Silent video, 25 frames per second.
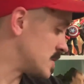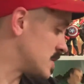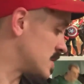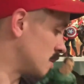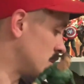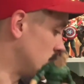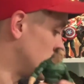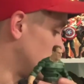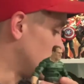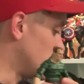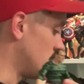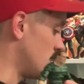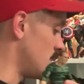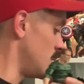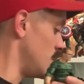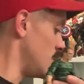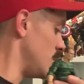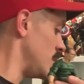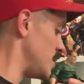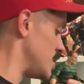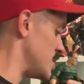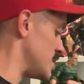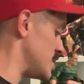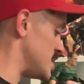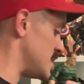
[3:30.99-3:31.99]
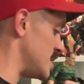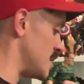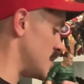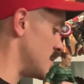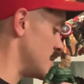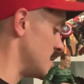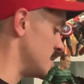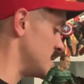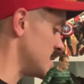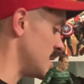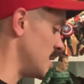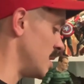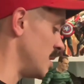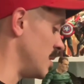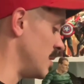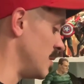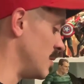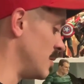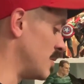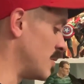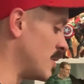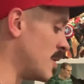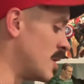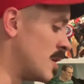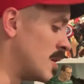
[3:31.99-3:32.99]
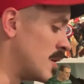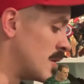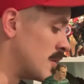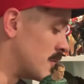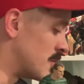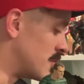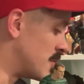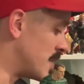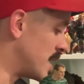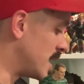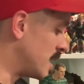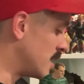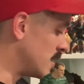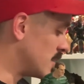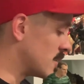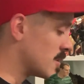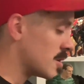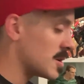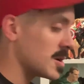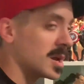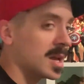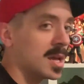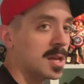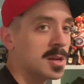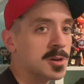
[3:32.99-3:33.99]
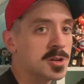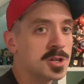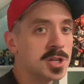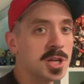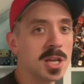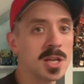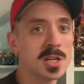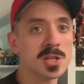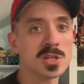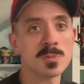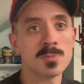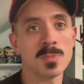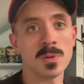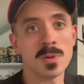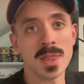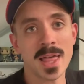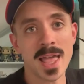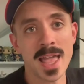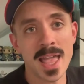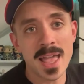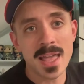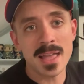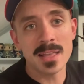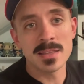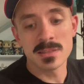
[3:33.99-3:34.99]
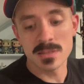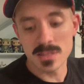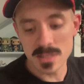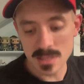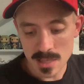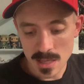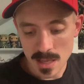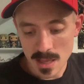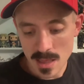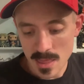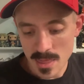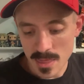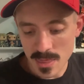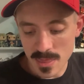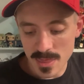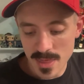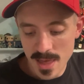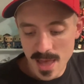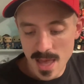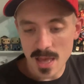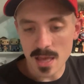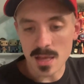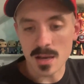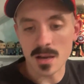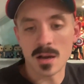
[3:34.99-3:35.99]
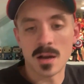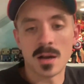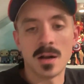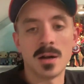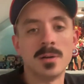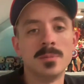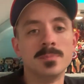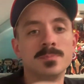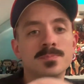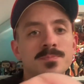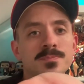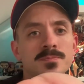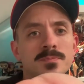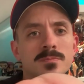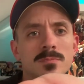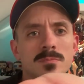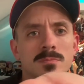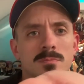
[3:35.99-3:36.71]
So along with a series of regular interchangeable hands that, um,